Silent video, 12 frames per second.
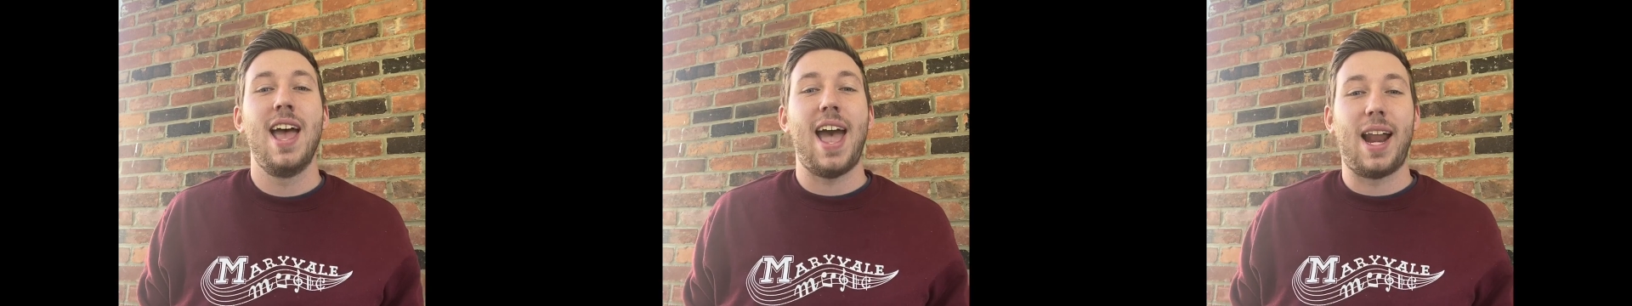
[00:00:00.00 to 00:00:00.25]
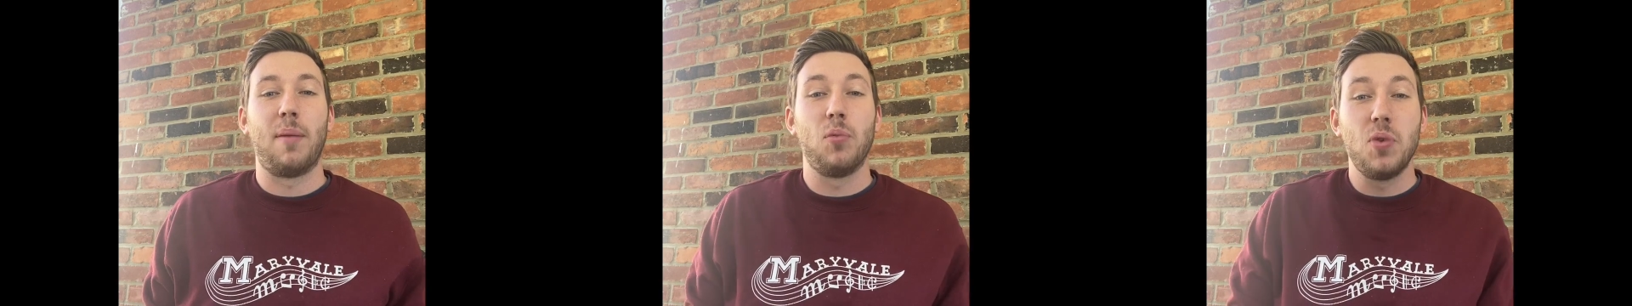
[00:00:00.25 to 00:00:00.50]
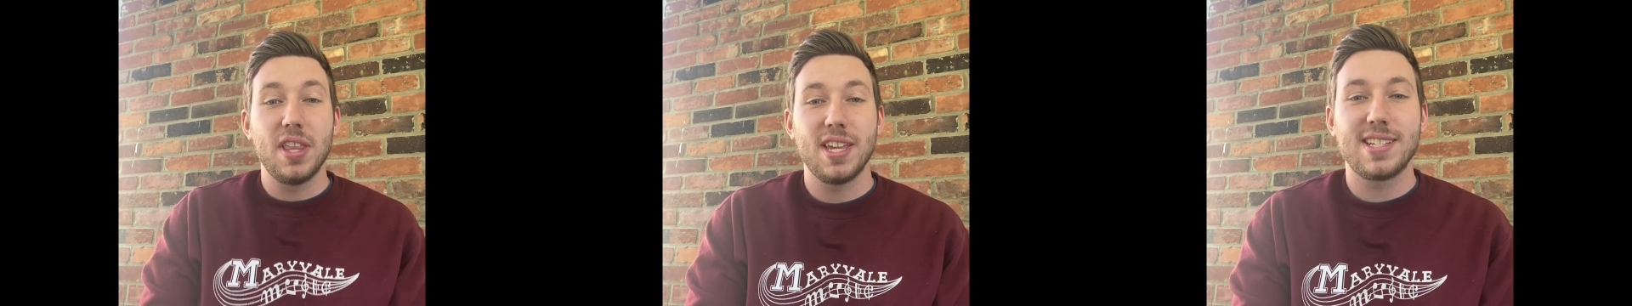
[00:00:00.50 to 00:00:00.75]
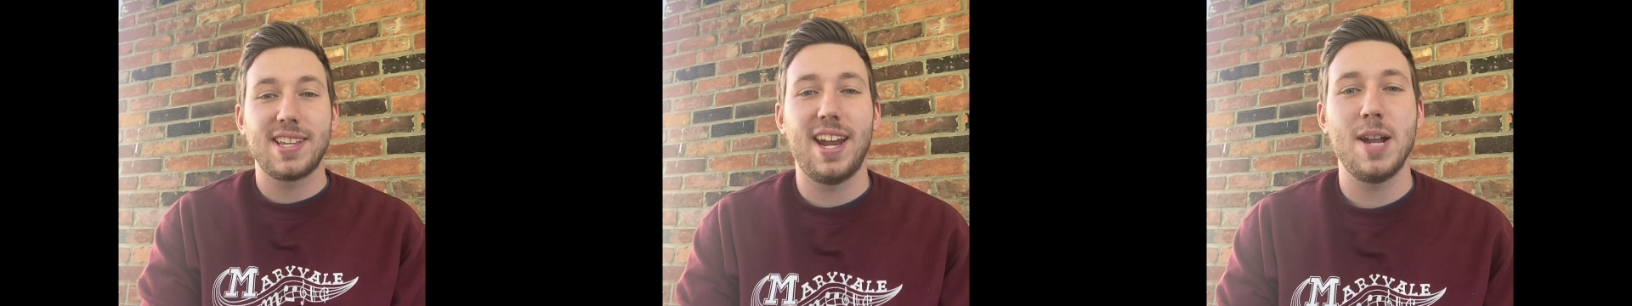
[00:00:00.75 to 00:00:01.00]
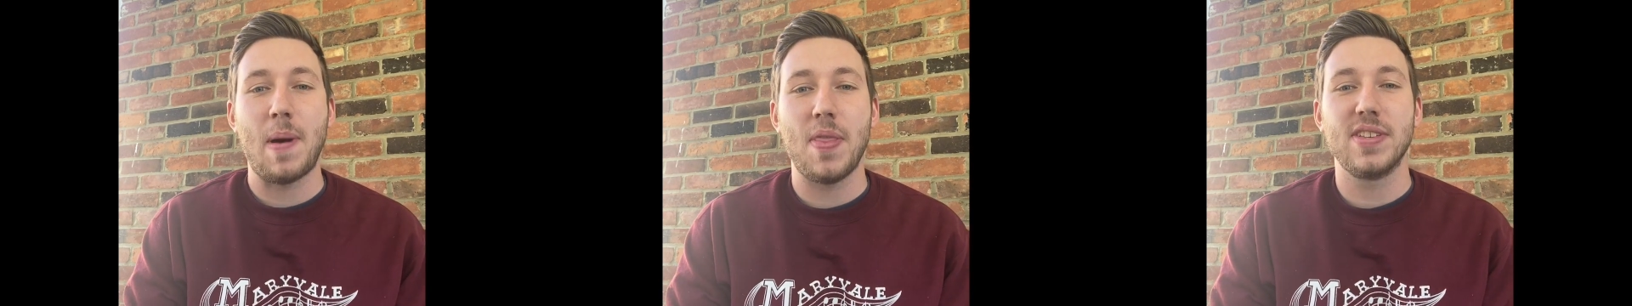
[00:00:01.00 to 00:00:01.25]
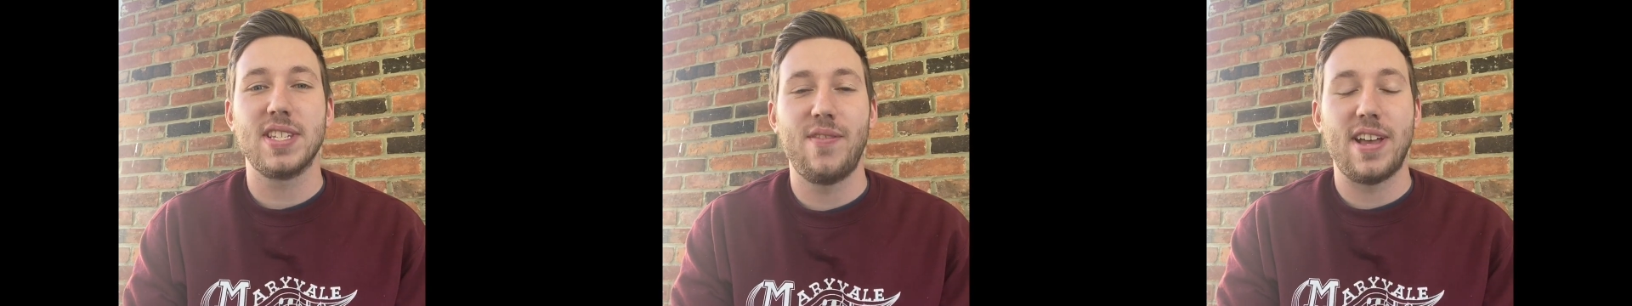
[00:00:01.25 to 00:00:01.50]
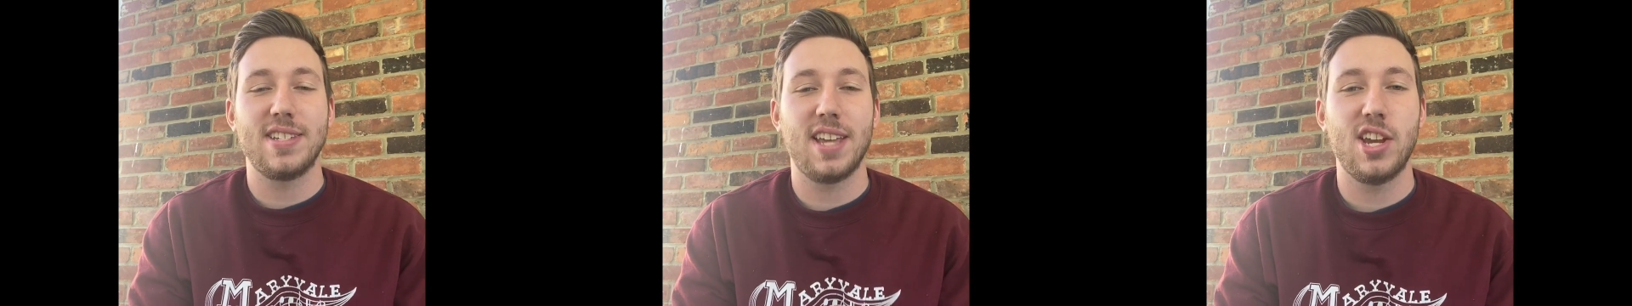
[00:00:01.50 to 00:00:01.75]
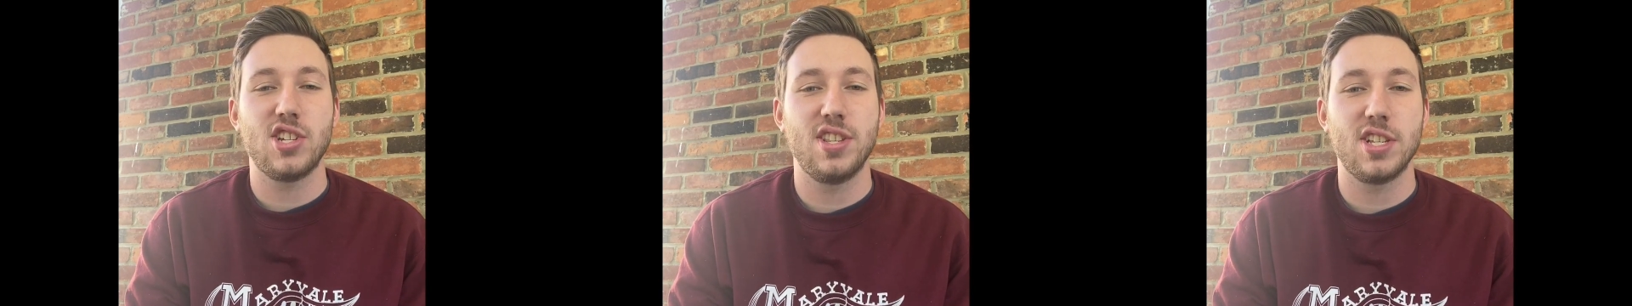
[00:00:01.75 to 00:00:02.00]
and I'm really excited about this
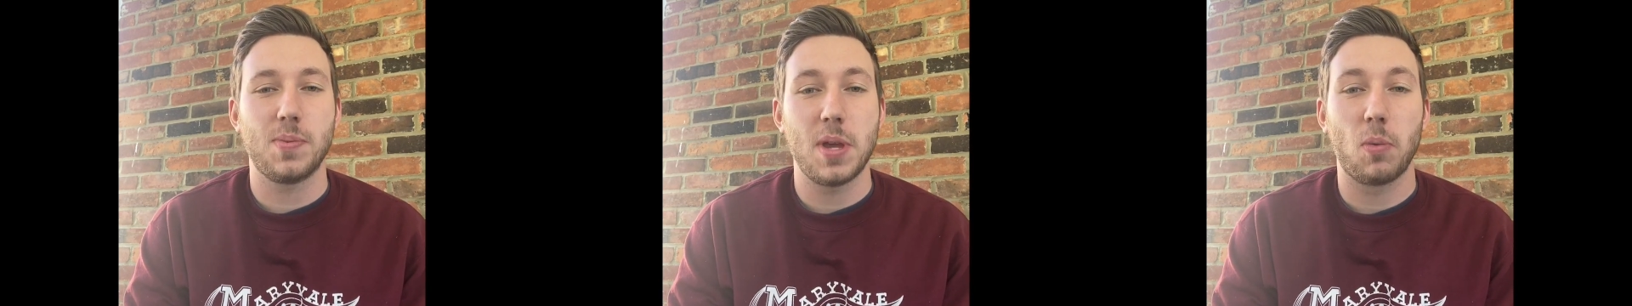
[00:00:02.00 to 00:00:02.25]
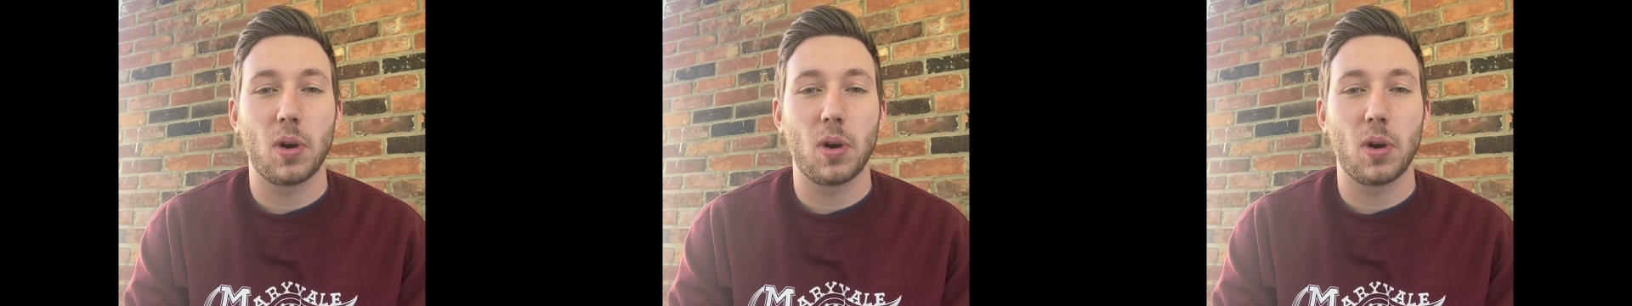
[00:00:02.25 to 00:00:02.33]
investigation this week.